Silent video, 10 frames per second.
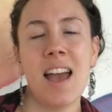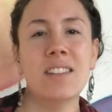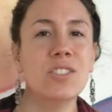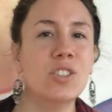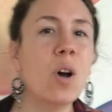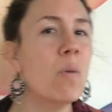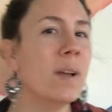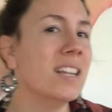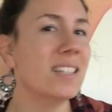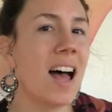And so
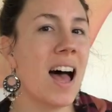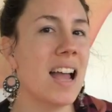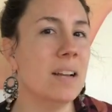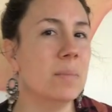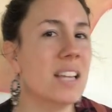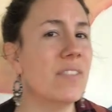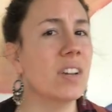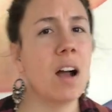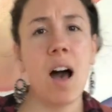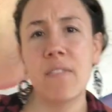many times at
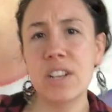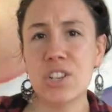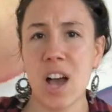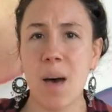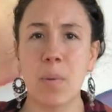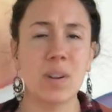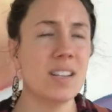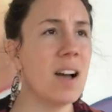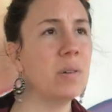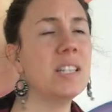the coffee shop or
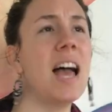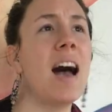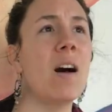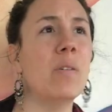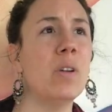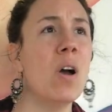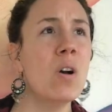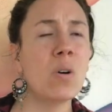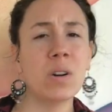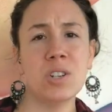downtown
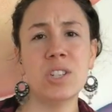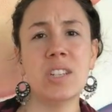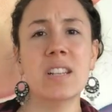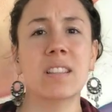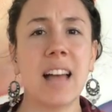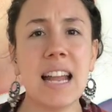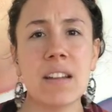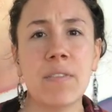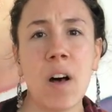or just in life,